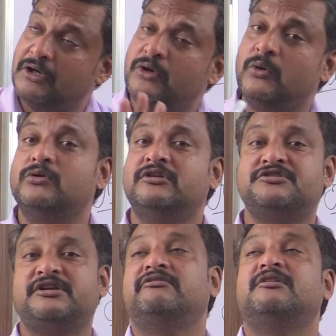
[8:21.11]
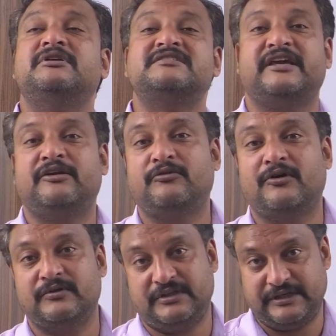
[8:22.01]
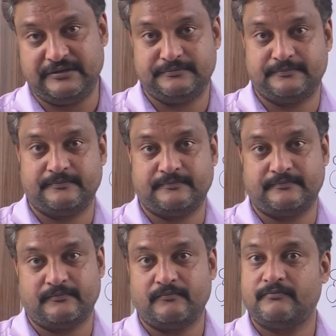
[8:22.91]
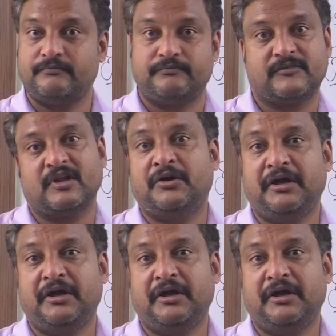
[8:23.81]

No, the tree will be safe over there.